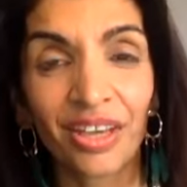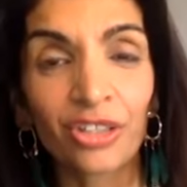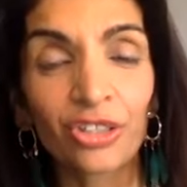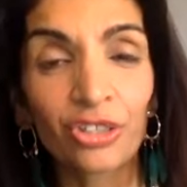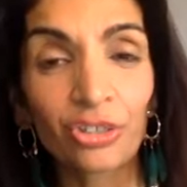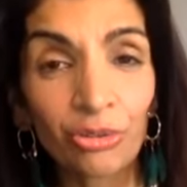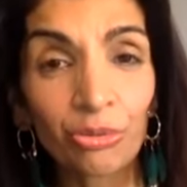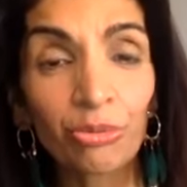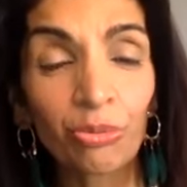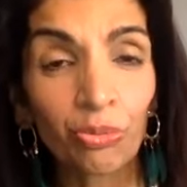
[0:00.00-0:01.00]

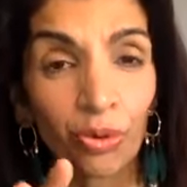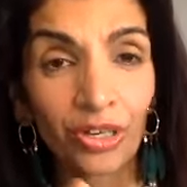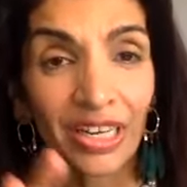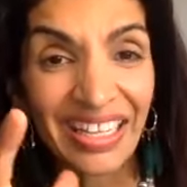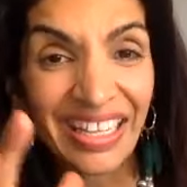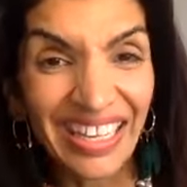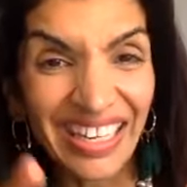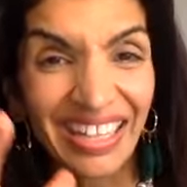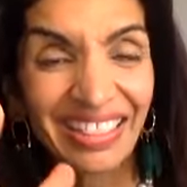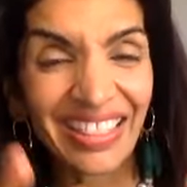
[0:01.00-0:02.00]
You were
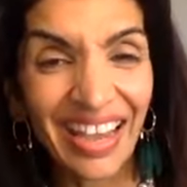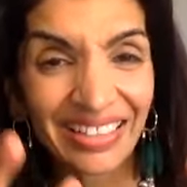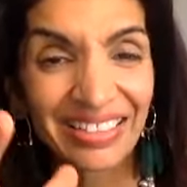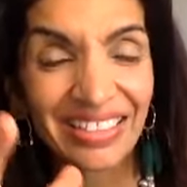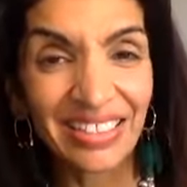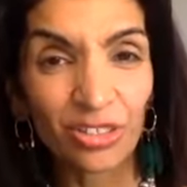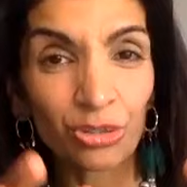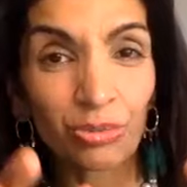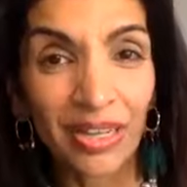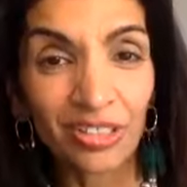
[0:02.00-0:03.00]
in that
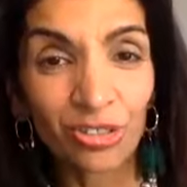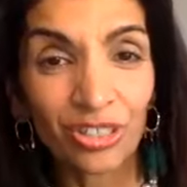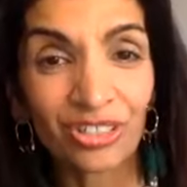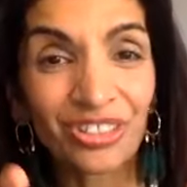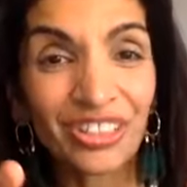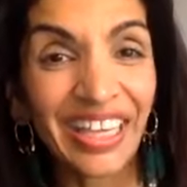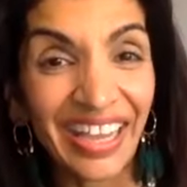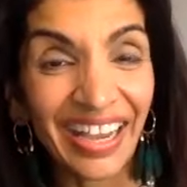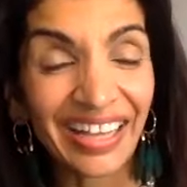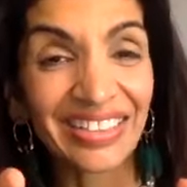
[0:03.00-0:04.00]
situation, you
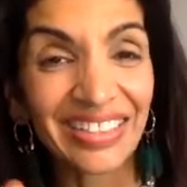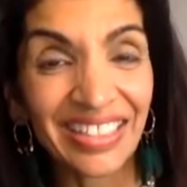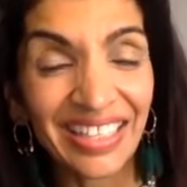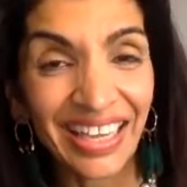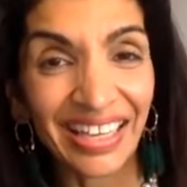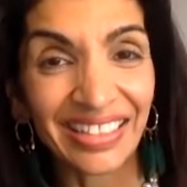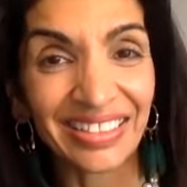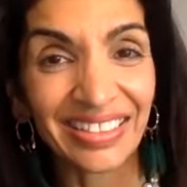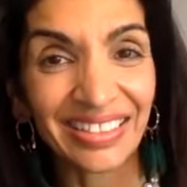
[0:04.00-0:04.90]
can't see it.